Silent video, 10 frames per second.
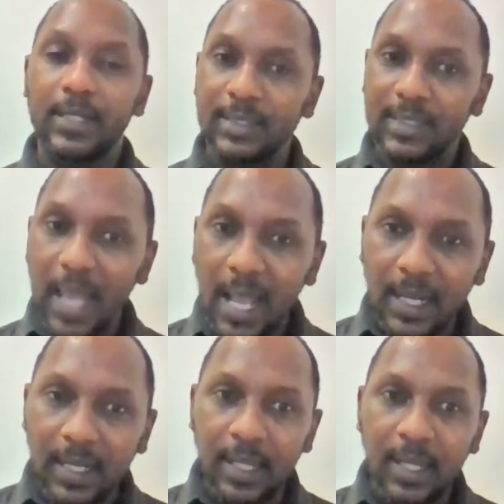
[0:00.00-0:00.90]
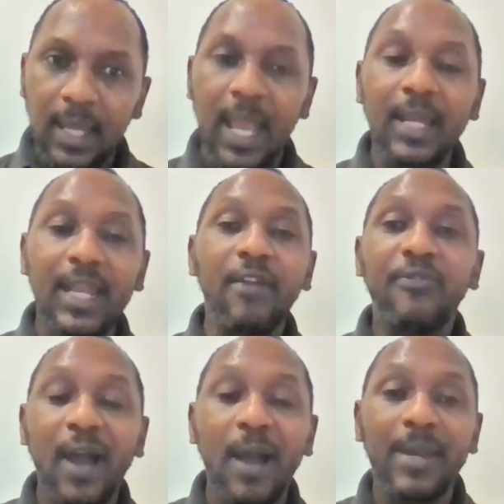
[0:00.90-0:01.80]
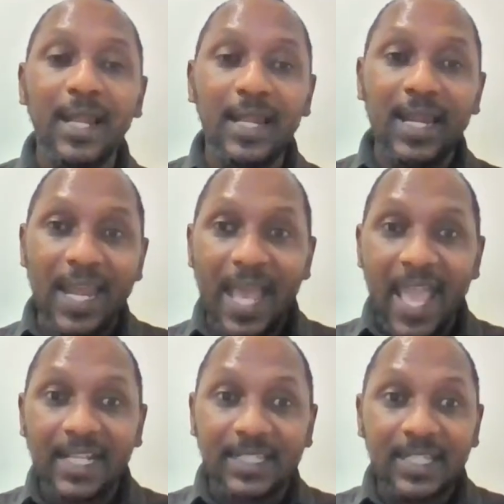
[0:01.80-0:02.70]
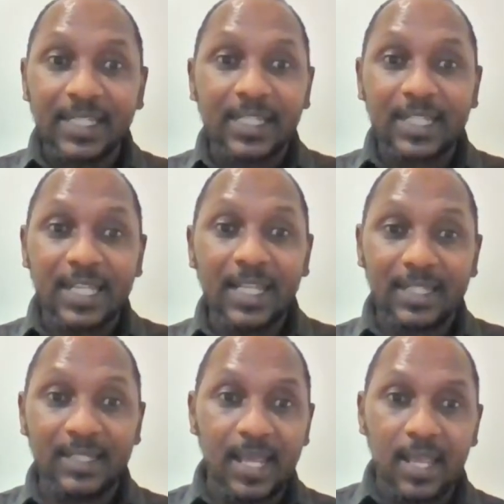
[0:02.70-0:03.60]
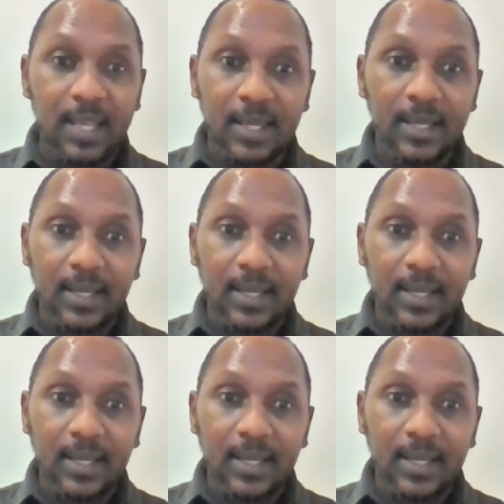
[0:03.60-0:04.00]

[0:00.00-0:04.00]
Exactly. And then farm then they exist 30 days.